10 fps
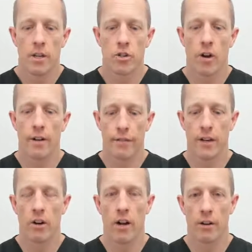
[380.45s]
try and
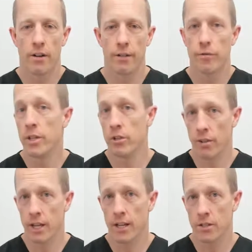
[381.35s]
figure out if we do
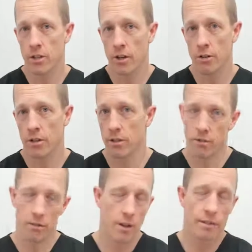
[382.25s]
think it's stenosis.
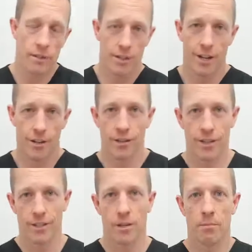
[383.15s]
There's obviously other
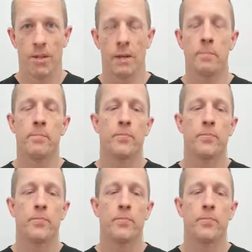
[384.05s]
things it could be